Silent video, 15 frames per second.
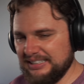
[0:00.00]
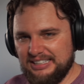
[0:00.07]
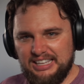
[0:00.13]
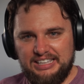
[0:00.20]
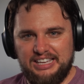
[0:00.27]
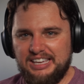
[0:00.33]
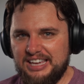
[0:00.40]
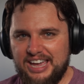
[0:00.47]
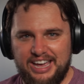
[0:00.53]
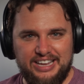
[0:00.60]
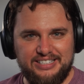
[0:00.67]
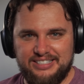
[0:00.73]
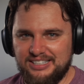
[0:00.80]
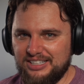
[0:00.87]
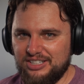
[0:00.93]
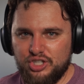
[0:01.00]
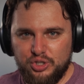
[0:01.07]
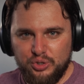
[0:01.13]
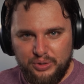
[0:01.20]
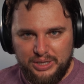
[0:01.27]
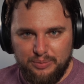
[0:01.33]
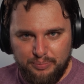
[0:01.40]
kicking ass and
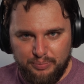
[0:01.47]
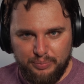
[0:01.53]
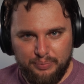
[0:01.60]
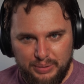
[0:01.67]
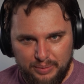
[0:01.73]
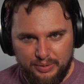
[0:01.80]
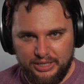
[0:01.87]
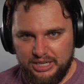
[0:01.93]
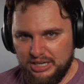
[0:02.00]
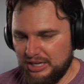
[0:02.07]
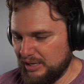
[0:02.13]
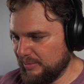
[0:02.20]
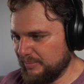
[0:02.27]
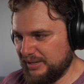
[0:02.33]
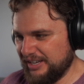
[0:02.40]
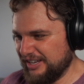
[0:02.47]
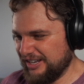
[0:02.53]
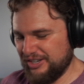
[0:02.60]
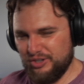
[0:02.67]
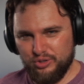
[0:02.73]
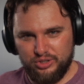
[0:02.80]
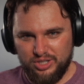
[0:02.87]
chewing bubblegum
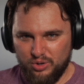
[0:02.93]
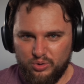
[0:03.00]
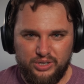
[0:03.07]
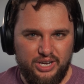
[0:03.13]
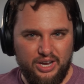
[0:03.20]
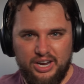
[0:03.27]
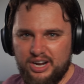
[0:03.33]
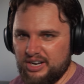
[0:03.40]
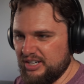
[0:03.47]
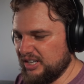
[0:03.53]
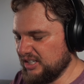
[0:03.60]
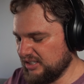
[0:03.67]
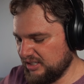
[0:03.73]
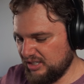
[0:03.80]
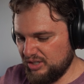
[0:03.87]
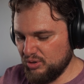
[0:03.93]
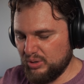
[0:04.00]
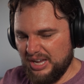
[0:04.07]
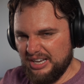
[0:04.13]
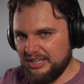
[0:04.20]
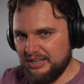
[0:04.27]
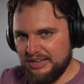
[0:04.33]
and you don't care, and you
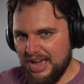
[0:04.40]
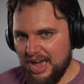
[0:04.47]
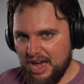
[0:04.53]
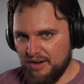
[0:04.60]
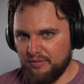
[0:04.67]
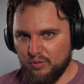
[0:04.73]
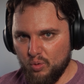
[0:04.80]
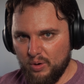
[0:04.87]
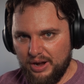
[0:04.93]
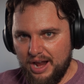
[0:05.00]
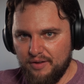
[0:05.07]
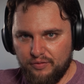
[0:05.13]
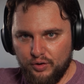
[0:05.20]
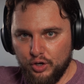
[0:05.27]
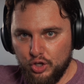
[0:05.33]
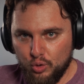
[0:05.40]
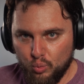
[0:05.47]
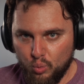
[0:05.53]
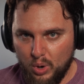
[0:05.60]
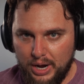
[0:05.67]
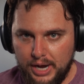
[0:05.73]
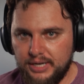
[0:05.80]
can have whatever you
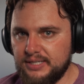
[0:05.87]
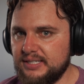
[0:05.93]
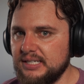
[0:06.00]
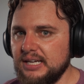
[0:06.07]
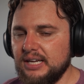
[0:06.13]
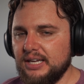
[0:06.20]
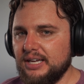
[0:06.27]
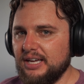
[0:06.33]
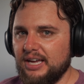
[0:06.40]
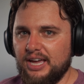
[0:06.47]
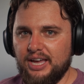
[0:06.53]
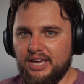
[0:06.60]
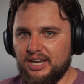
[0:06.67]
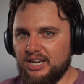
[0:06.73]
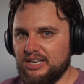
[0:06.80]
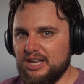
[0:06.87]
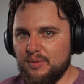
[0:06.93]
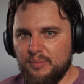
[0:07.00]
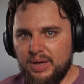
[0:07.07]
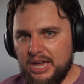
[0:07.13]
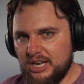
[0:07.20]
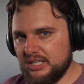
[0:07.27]
want and
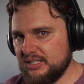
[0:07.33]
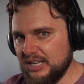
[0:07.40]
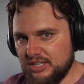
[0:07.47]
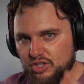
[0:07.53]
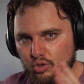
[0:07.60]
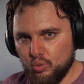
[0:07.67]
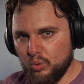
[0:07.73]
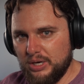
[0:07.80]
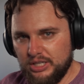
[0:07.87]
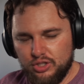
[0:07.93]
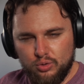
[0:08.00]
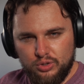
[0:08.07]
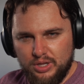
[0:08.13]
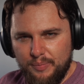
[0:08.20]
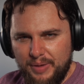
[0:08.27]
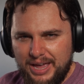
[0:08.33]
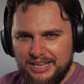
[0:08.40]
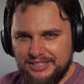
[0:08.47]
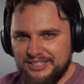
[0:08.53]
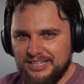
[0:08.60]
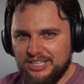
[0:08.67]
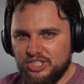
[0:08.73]
demands that you want,
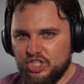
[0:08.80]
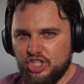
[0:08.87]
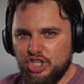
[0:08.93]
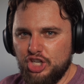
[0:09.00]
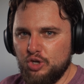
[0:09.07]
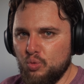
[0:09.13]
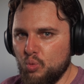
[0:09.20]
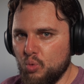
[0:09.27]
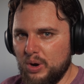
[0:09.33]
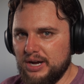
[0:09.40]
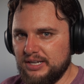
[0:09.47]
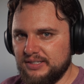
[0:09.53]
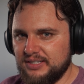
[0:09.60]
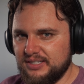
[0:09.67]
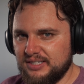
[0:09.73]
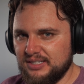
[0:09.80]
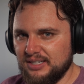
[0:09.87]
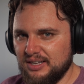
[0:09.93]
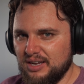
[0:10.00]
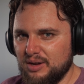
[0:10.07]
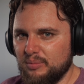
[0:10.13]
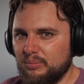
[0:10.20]
demands that she wants,
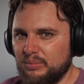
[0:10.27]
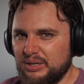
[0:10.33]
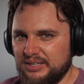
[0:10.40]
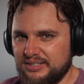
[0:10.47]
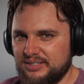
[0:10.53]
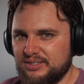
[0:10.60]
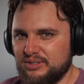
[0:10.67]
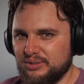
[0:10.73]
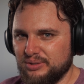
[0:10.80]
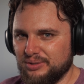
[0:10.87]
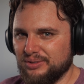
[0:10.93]
must